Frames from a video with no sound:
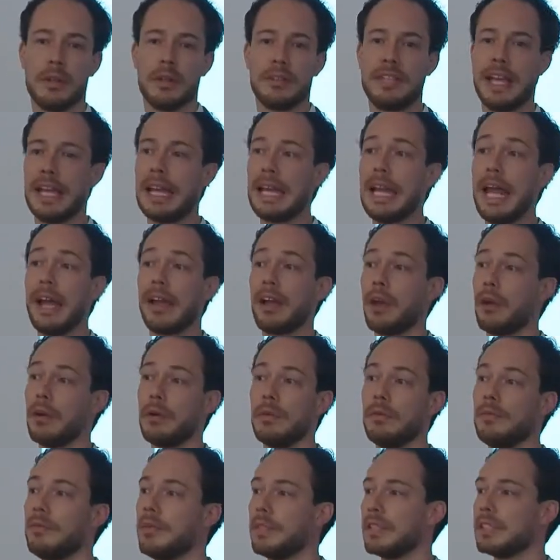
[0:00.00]
Take Lego,
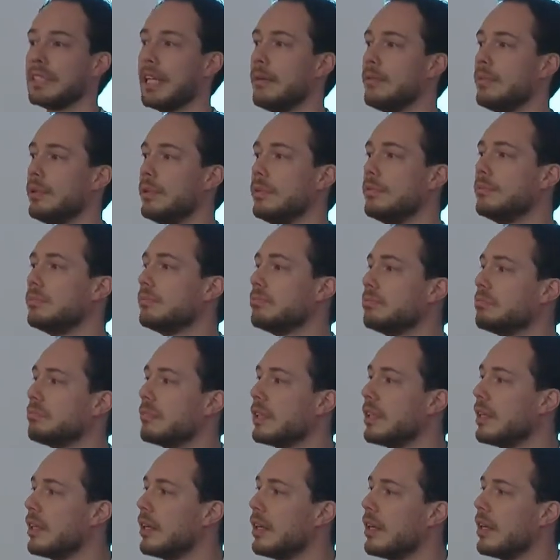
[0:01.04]
for example,
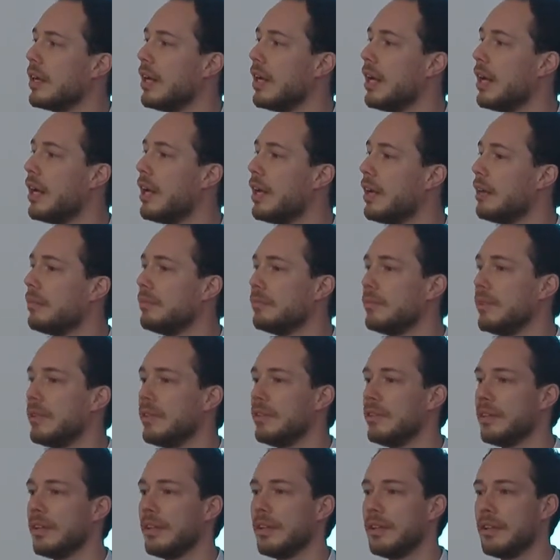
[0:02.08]

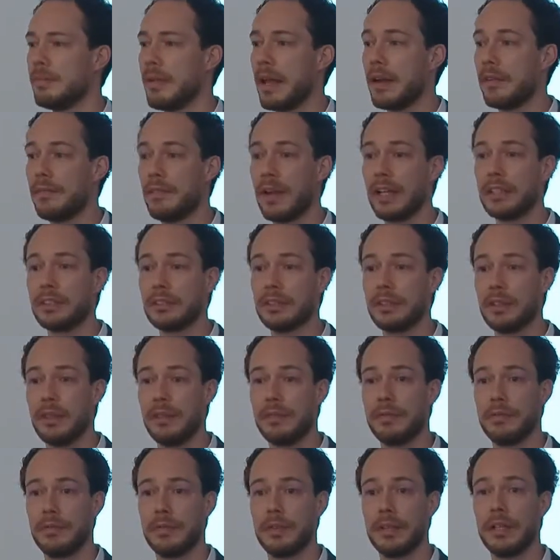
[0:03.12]
the manufacturer
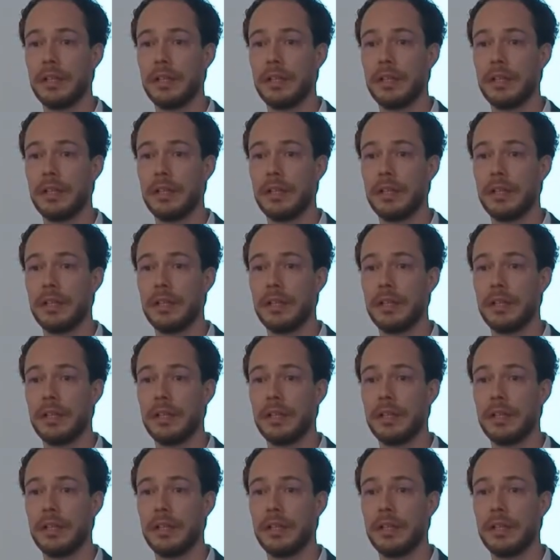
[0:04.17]
of